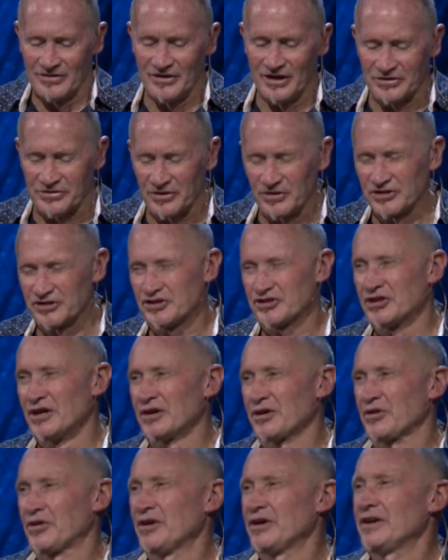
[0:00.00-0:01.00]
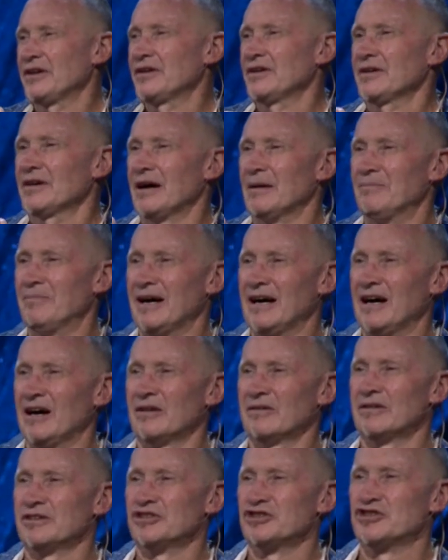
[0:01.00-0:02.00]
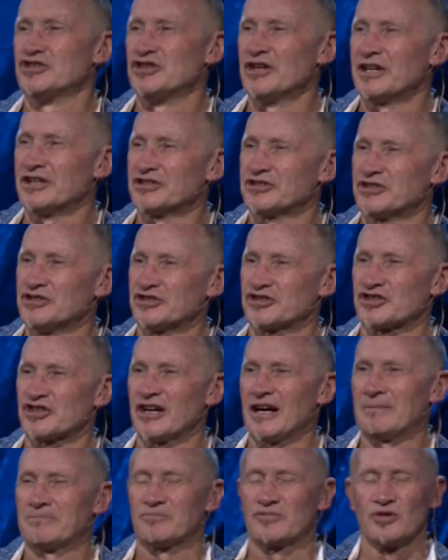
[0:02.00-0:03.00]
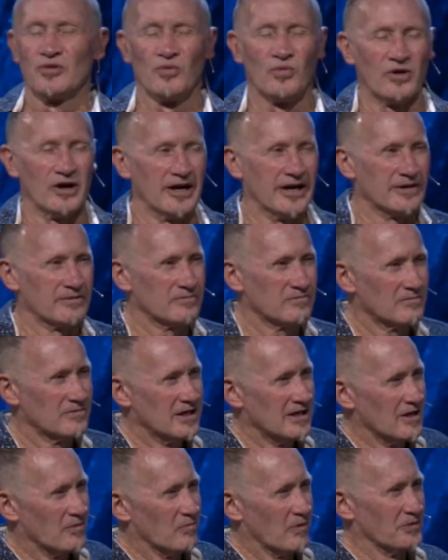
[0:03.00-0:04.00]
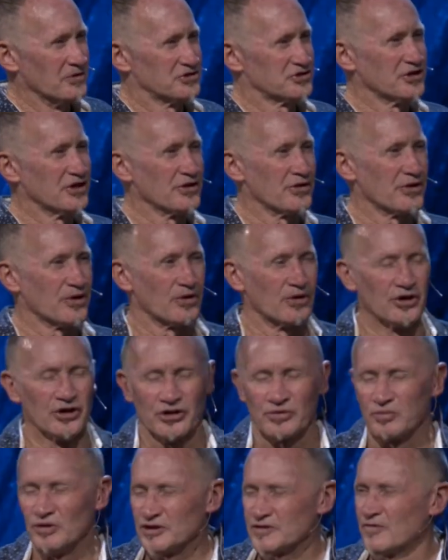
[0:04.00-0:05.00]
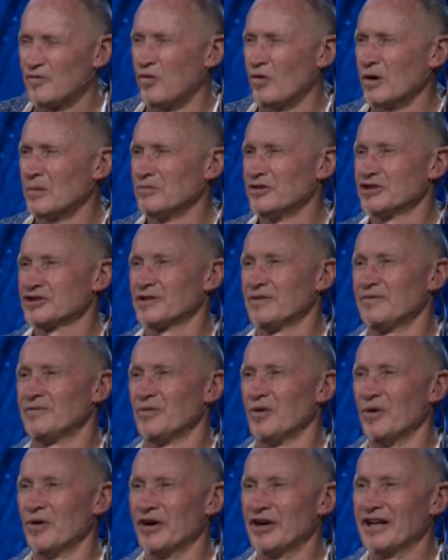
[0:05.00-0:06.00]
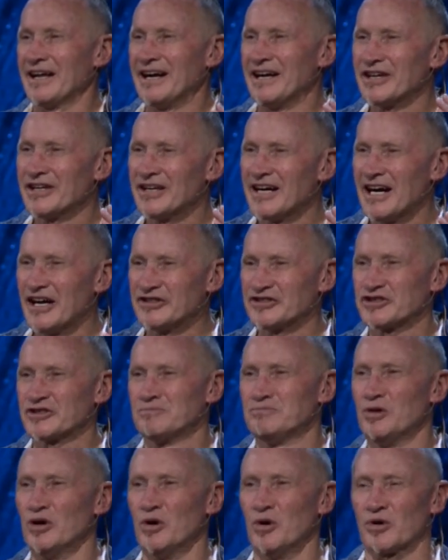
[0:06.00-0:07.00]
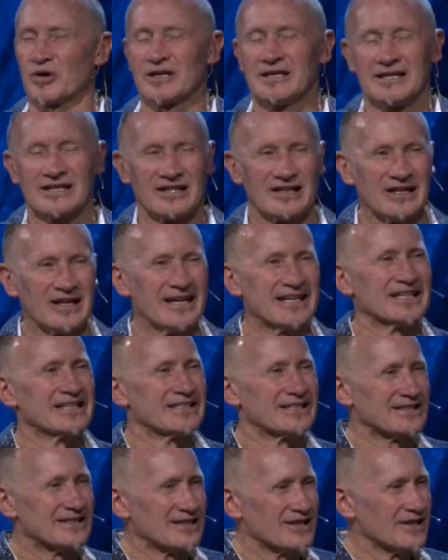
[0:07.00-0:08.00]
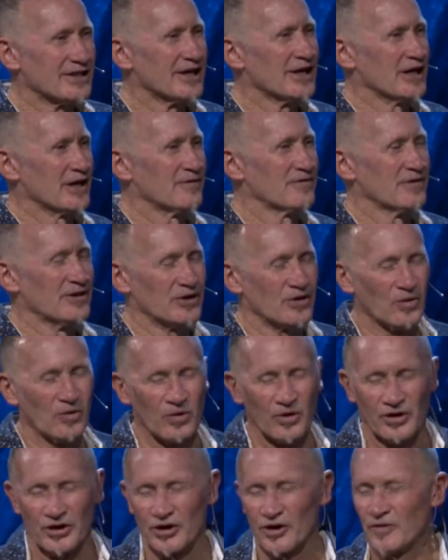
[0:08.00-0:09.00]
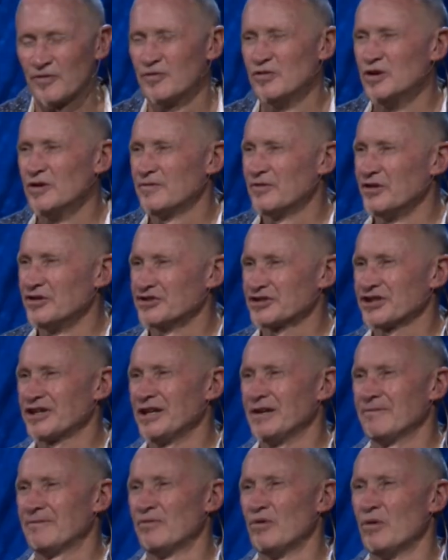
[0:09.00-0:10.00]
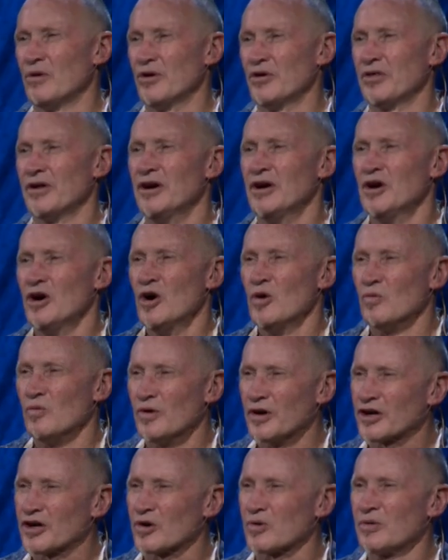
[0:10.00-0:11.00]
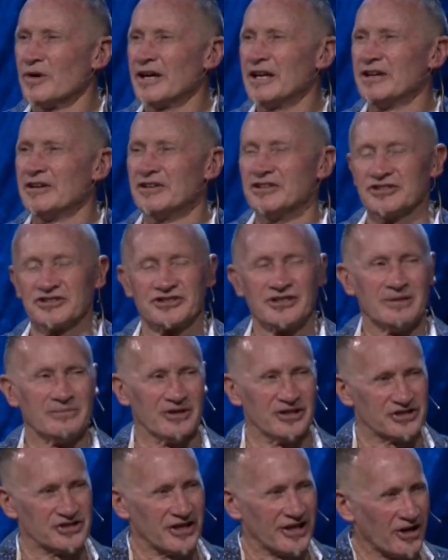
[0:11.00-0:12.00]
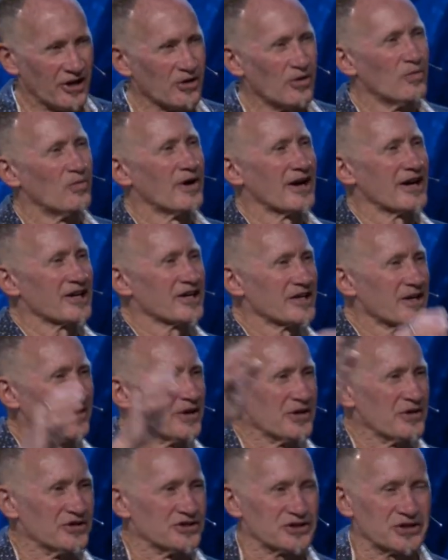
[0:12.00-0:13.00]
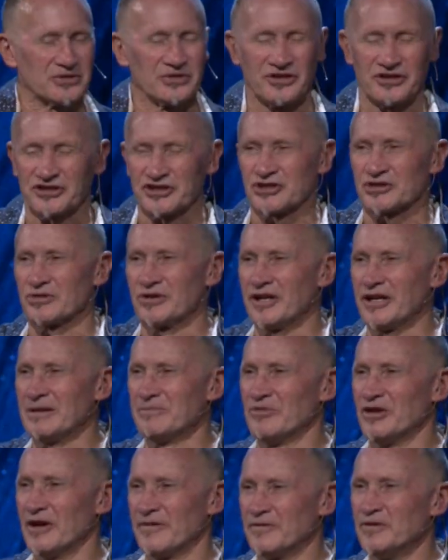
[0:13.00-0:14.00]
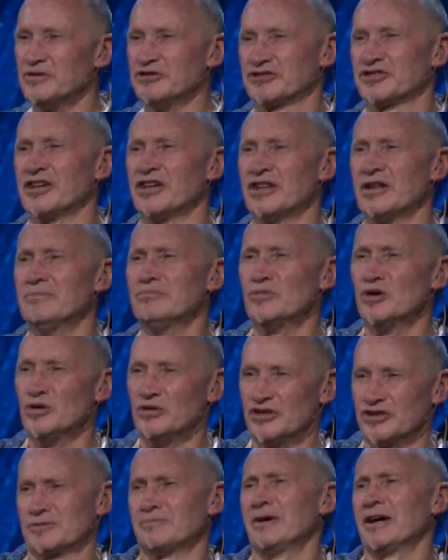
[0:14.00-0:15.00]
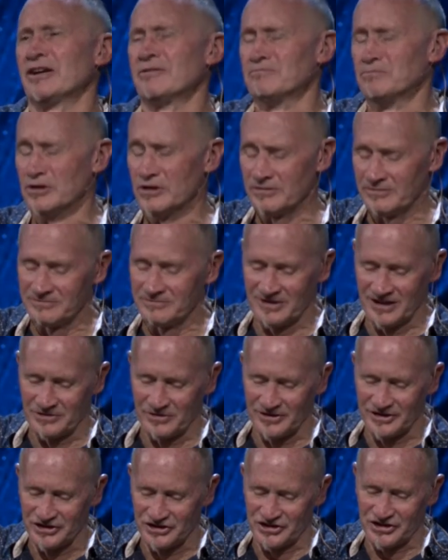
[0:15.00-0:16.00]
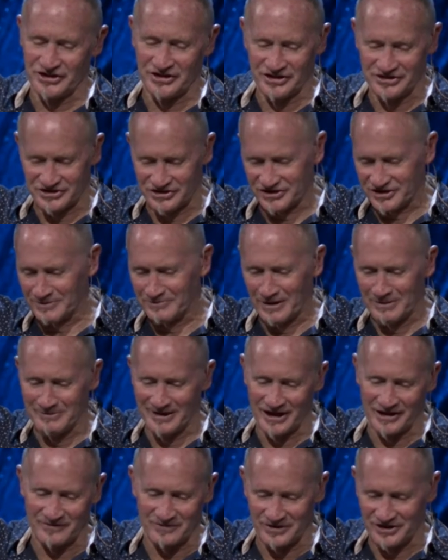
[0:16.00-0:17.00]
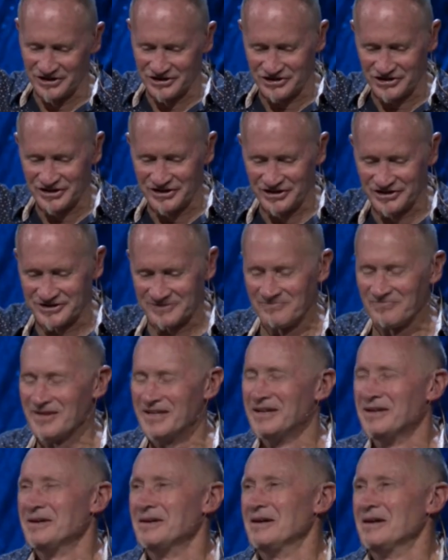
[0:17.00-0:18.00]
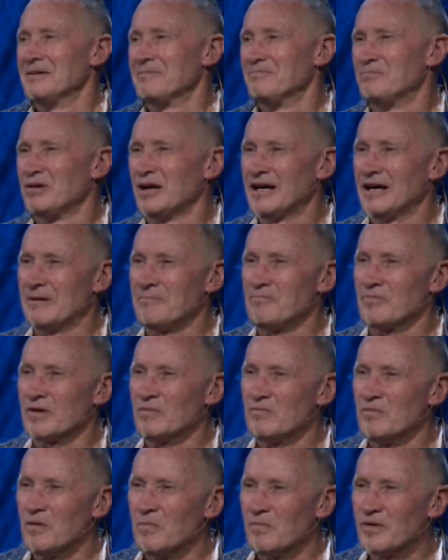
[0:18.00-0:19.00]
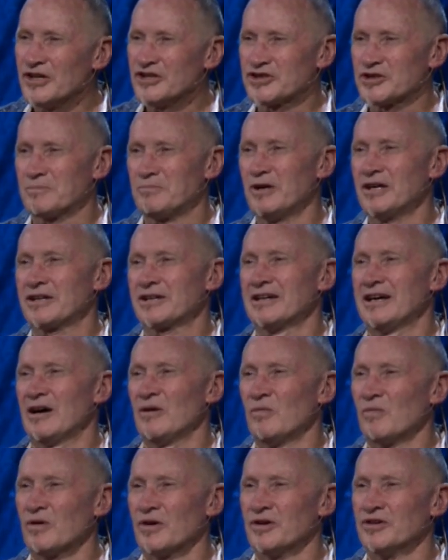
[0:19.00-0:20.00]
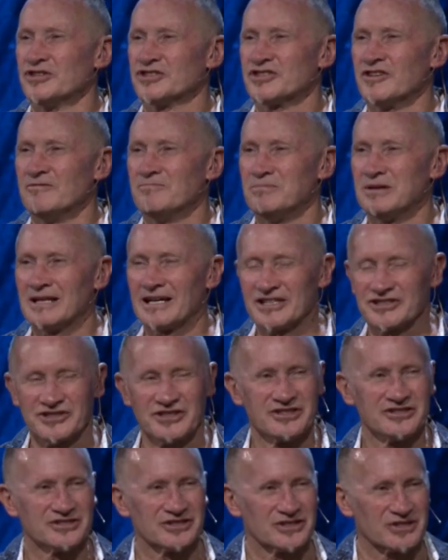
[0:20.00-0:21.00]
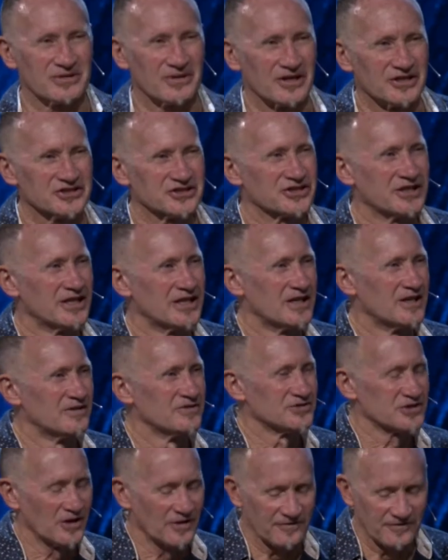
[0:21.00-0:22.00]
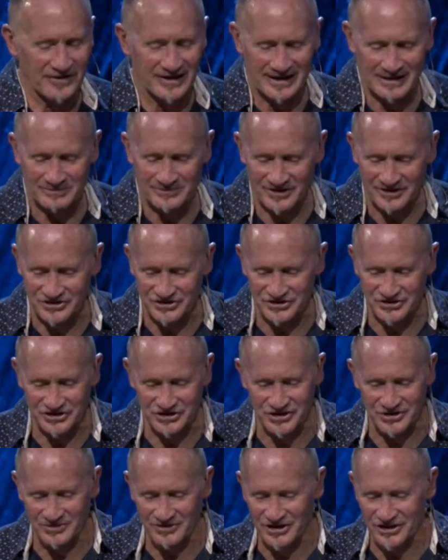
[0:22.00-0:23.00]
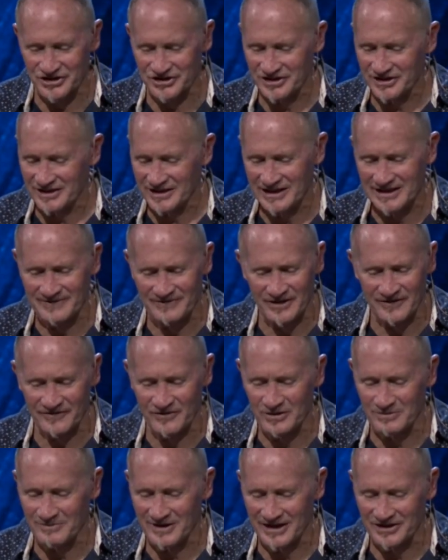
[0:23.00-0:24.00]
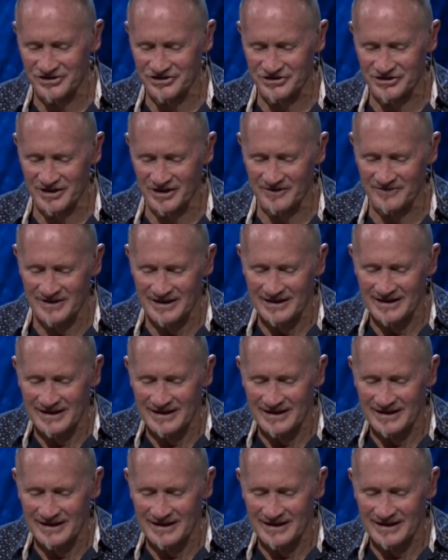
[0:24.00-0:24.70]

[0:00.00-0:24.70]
That there's something about Genesis chapter 1, when we see the earth was formless and void and God spoke, light and life and order, fruitfulness came forth. We're created in His image. And I don't want to carry this to extreme that if you say the moon is made of green cheese, it can be made of green cheese. But when we speak out words of blessings to ourselves, our family, our situation, even if you're by yourself,